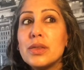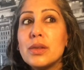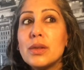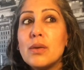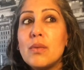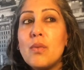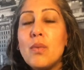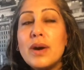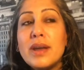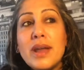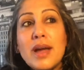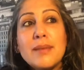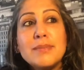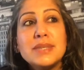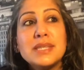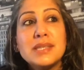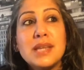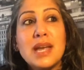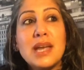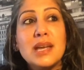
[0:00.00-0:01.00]
what
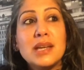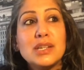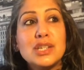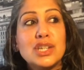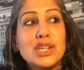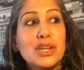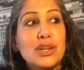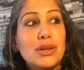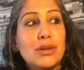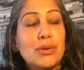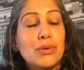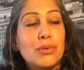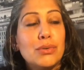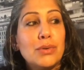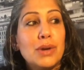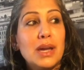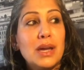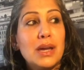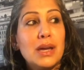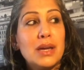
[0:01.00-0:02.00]
I'm saying to you
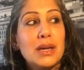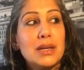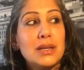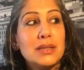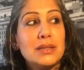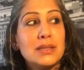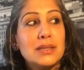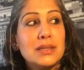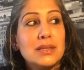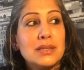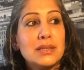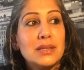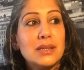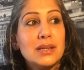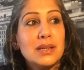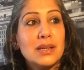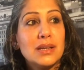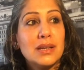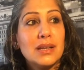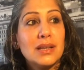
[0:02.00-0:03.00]
is
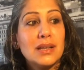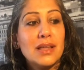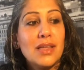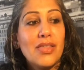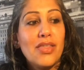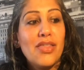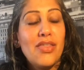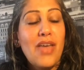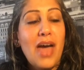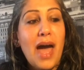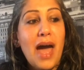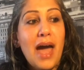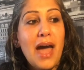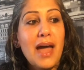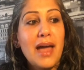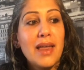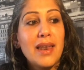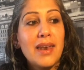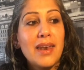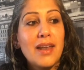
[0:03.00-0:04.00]

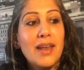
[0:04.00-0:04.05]
that